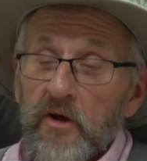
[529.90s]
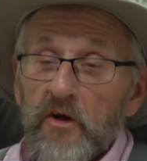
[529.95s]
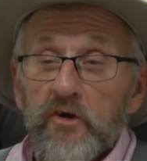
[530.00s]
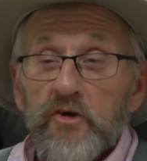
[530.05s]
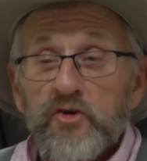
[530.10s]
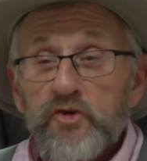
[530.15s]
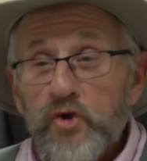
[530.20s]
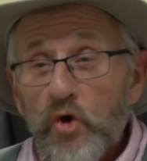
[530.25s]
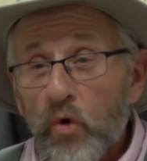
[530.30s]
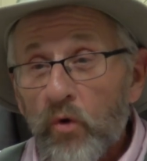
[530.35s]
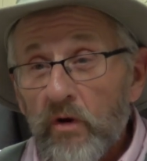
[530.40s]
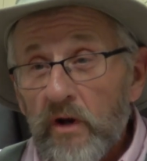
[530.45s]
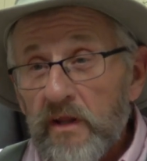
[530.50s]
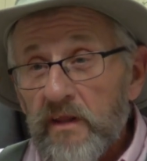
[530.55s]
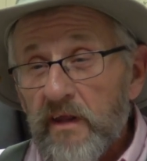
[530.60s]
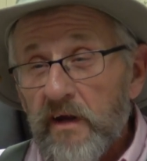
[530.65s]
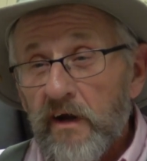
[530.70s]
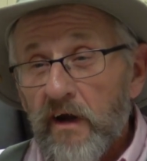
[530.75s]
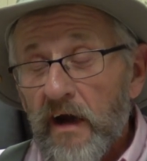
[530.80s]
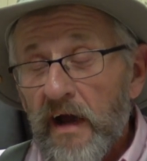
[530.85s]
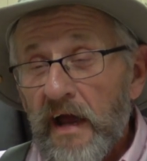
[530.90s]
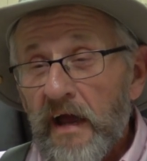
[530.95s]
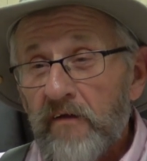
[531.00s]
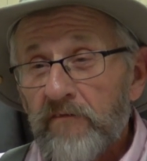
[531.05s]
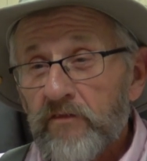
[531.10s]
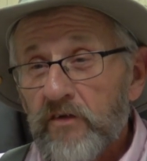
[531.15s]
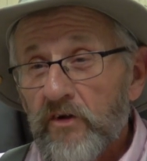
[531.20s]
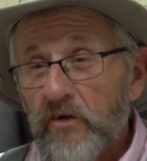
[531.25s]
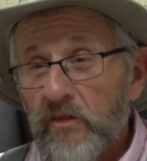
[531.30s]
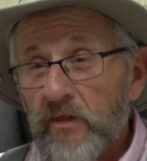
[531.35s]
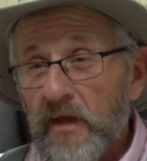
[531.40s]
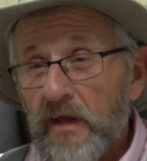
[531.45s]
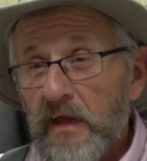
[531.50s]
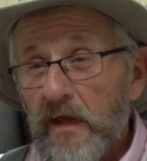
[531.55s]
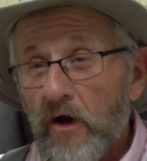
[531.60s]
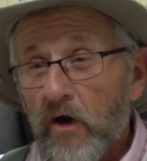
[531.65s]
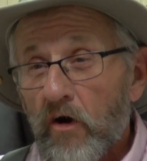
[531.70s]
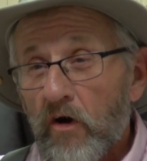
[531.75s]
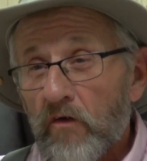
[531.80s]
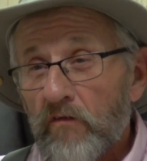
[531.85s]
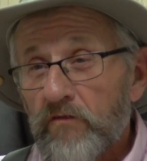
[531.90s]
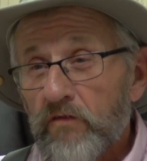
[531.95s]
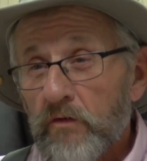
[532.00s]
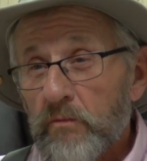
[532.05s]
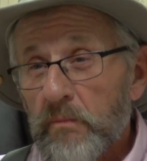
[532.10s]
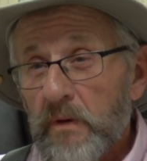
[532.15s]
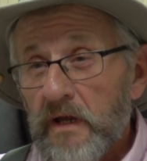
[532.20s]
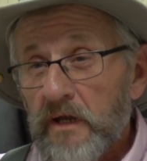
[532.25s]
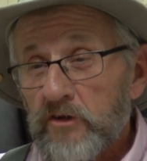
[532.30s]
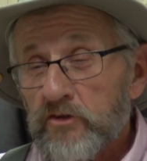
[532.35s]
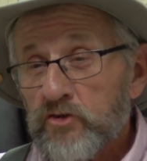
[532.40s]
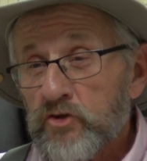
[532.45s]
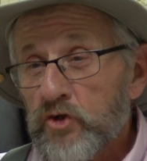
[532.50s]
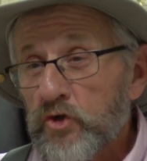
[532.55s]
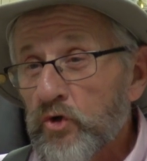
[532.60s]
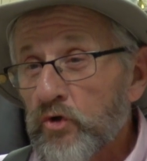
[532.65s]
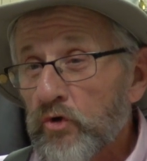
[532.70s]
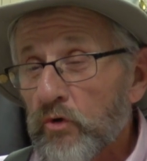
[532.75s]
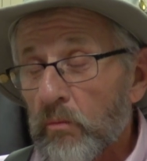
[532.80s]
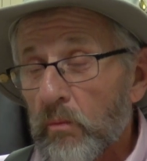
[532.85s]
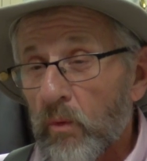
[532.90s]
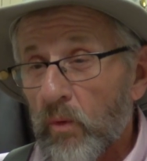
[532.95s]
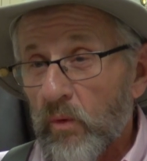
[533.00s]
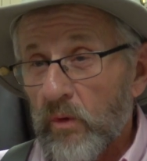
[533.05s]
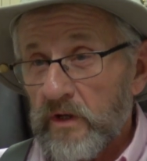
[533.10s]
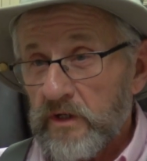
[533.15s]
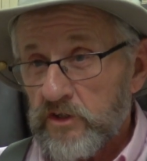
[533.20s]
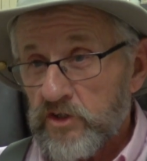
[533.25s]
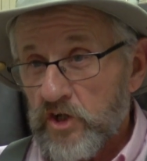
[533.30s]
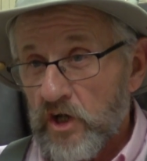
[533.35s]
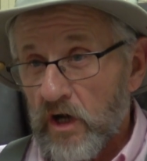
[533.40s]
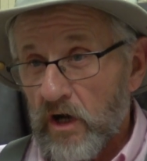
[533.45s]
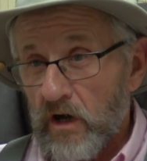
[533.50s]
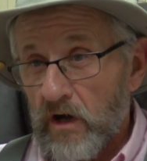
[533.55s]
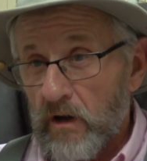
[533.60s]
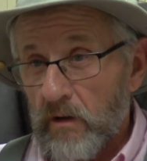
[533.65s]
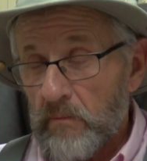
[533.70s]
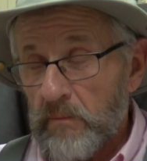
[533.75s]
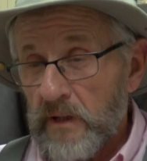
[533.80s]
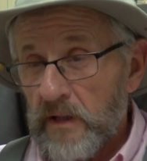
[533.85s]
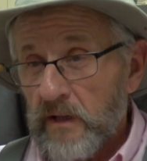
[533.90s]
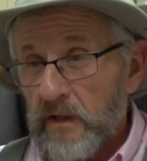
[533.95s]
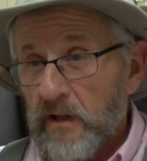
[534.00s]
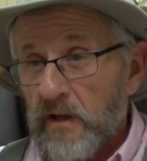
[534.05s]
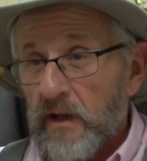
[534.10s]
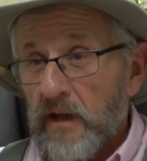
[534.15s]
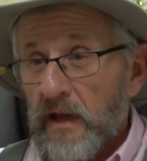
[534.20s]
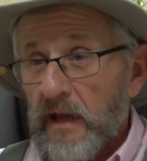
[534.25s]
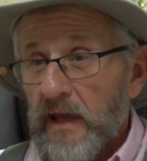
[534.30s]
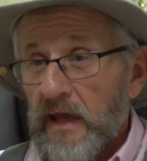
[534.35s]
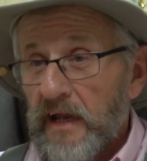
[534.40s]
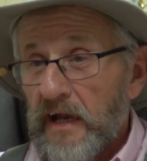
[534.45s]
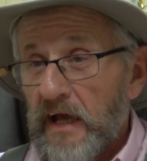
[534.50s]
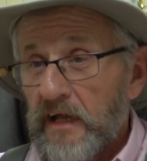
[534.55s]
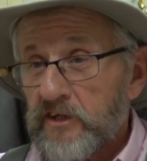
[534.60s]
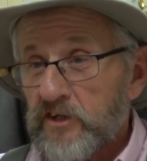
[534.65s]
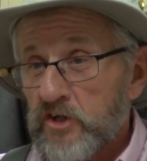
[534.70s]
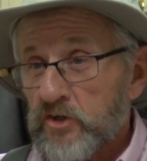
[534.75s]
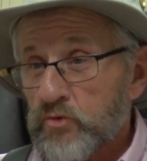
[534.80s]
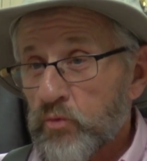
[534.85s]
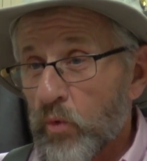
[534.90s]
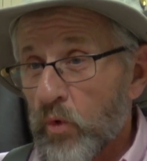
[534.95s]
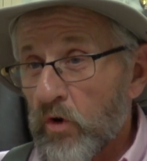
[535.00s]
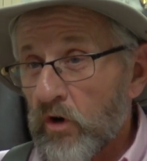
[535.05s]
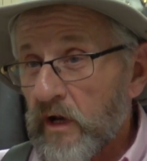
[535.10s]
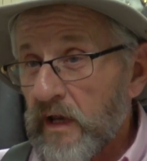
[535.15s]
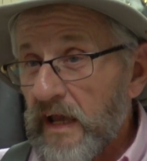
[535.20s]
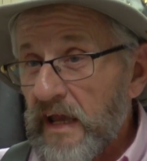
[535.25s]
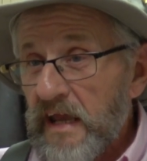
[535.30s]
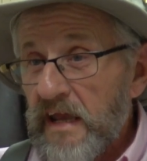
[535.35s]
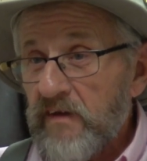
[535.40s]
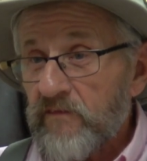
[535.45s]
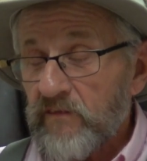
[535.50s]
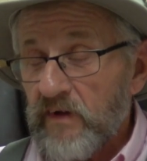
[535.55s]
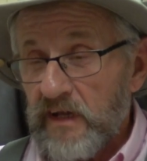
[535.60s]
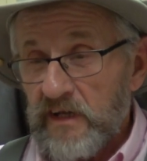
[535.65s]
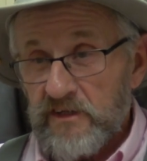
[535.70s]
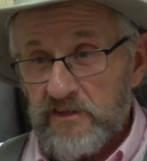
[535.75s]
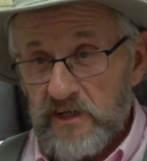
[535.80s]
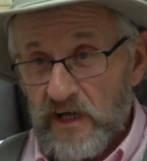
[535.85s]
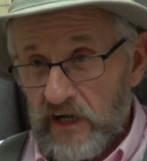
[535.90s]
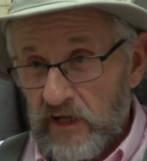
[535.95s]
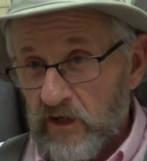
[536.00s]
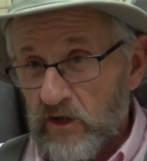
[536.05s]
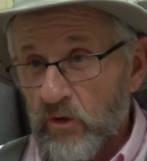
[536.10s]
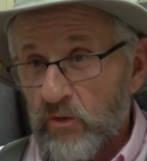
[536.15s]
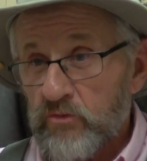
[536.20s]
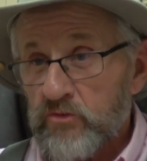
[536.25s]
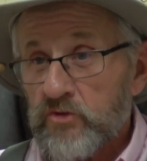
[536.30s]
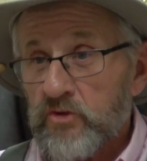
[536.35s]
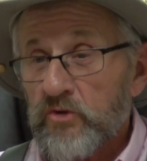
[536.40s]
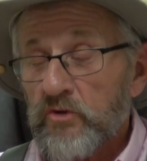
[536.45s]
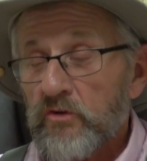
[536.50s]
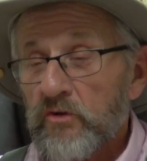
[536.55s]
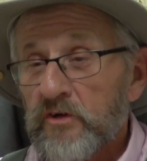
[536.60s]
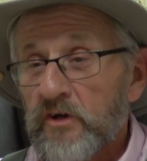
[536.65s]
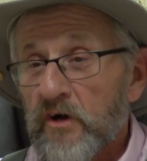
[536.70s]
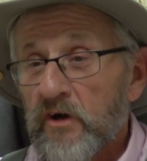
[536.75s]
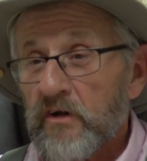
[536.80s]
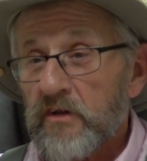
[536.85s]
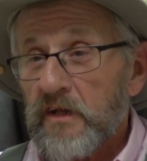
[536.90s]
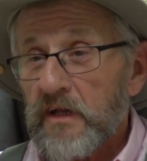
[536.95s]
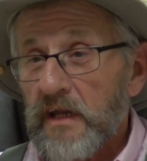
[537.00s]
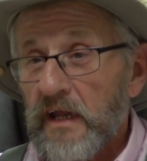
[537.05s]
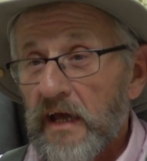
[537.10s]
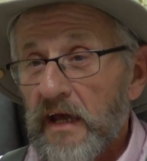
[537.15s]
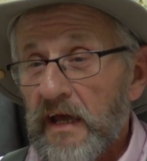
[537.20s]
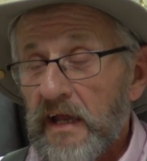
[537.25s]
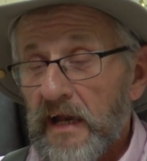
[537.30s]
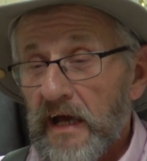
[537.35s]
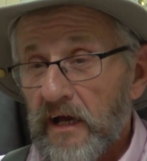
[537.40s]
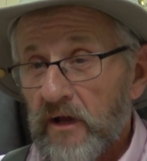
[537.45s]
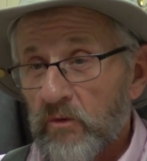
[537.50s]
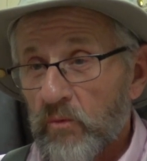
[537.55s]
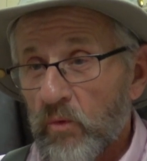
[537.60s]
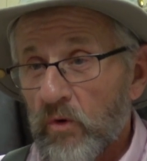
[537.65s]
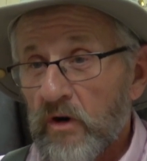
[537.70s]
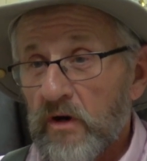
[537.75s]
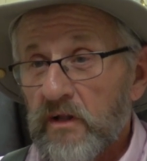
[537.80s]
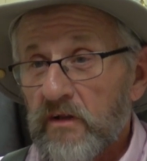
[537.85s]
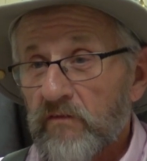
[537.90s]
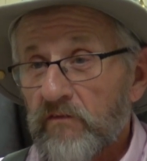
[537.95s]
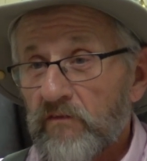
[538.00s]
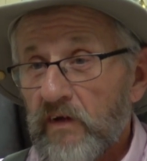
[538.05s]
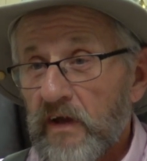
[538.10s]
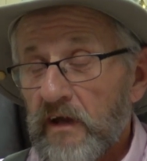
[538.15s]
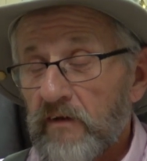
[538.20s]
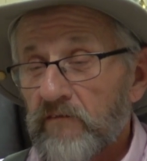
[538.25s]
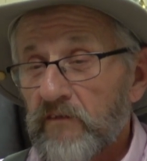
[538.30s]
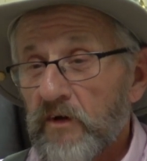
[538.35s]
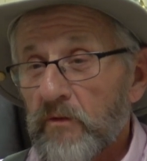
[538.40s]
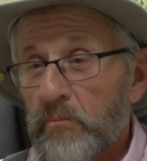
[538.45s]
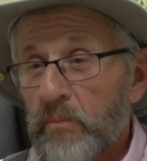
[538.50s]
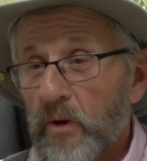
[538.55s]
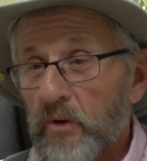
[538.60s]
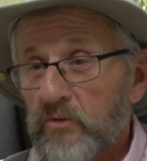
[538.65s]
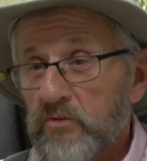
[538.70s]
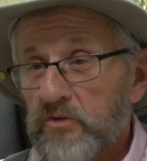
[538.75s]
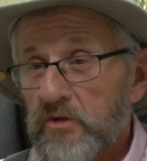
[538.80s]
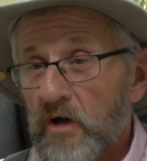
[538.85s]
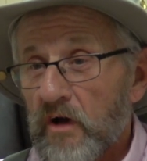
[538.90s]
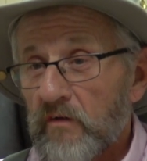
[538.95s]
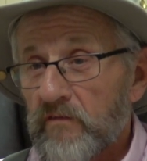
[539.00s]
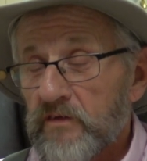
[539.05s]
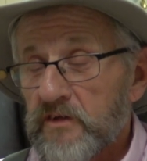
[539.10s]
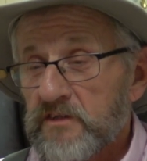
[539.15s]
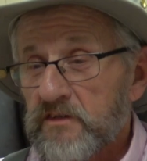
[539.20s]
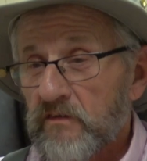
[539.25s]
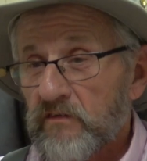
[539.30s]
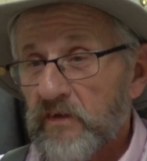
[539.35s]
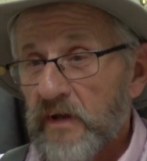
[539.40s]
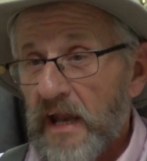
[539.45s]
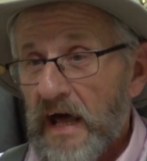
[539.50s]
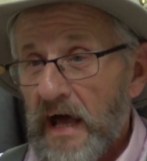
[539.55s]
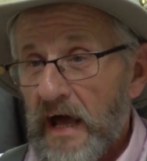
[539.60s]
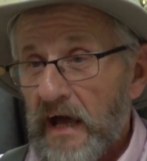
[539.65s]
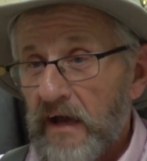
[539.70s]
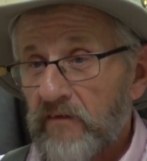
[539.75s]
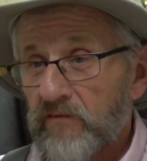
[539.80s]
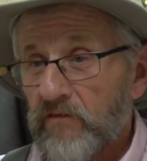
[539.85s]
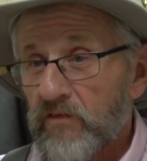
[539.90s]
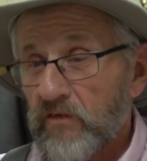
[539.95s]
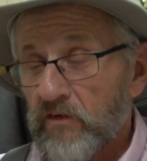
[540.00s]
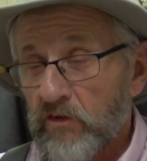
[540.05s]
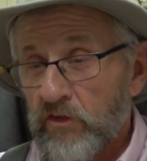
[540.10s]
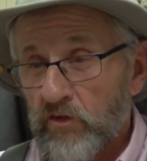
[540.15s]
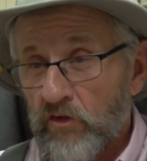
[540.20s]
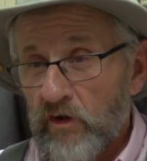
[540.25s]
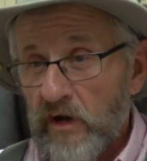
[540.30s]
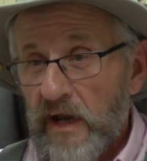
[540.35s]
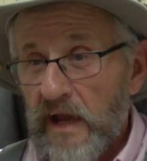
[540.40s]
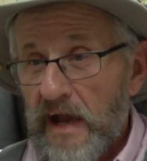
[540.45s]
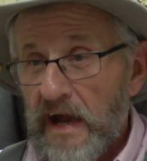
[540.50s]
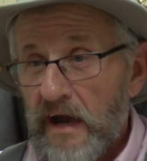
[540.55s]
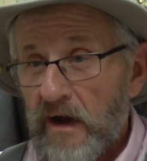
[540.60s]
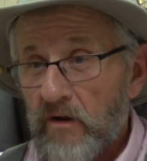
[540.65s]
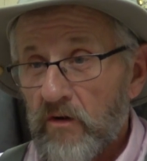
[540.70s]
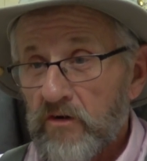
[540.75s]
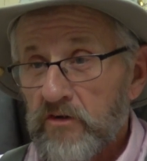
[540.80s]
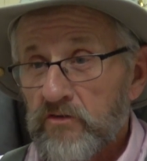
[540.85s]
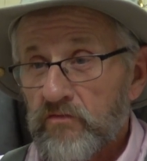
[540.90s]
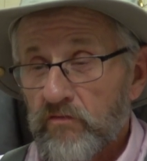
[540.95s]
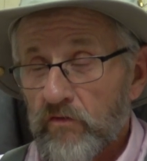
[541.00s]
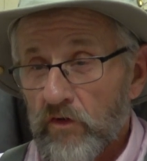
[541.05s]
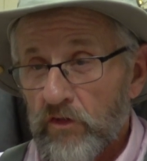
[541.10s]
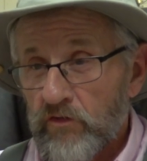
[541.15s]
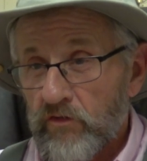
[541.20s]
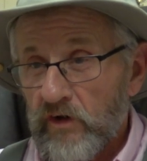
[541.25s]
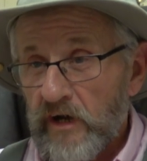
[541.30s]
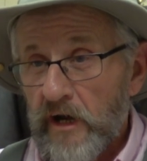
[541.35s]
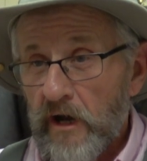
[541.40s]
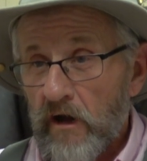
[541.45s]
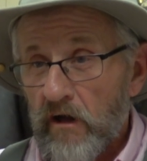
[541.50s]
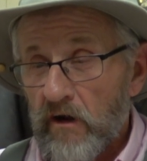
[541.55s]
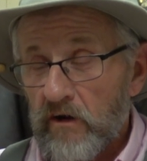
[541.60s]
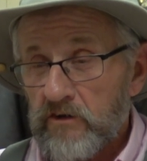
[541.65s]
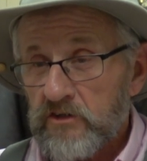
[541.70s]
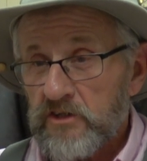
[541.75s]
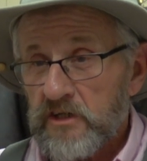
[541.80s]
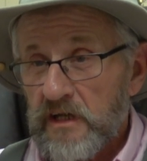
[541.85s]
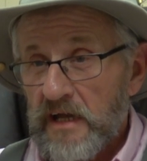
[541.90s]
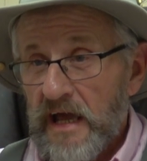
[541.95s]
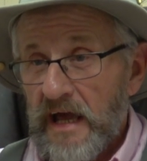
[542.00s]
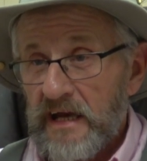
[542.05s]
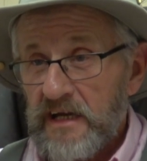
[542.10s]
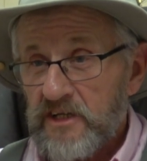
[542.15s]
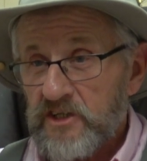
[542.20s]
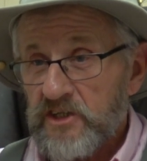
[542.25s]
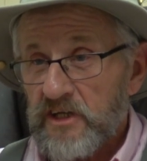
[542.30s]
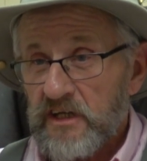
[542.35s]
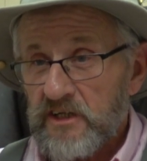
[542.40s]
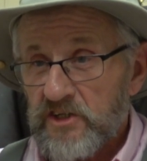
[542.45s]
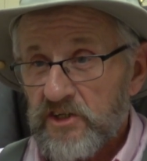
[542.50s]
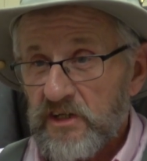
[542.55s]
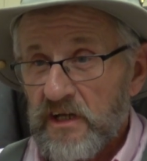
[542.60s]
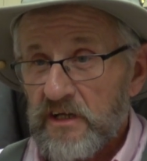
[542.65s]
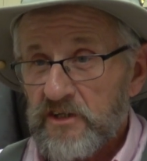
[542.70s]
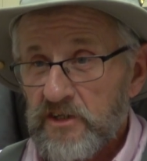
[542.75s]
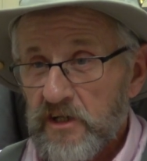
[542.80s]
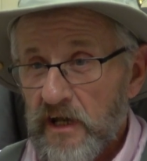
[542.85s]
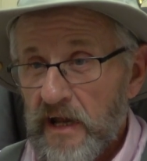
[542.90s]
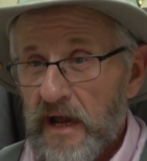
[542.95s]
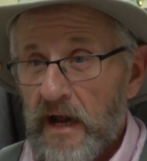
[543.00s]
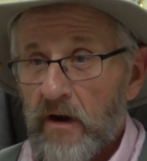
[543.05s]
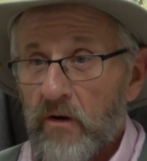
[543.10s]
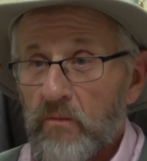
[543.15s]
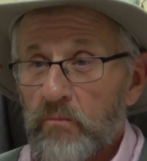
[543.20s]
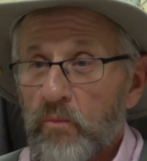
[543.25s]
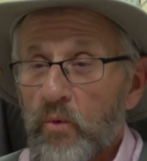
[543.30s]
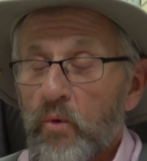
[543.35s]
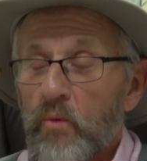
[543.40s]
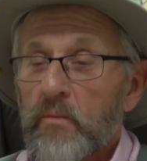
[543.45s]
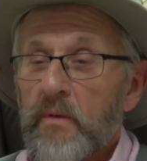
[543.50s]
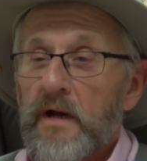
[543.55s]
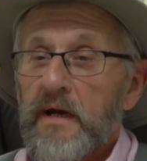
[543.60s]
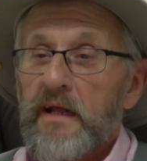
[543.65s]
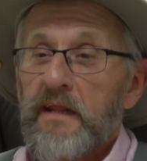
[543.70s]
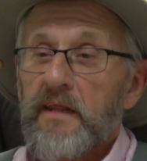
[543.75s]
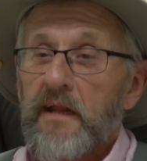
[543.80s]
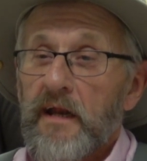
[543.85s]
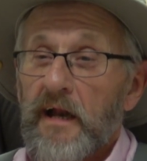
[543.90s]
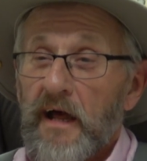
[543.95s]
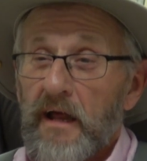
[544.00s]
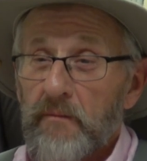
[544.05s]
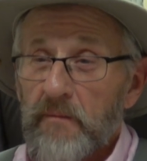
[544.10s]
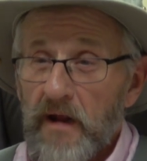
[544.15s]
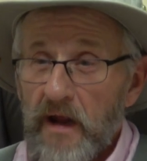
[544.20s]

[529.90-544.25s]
Shortly thereafter, they offered me a schoolboy job, and I just worked evenings. I could go to school during the day, and I could work at the Fayetteville post office of the night for 3 hours for $3.96 an hour, more money than I'd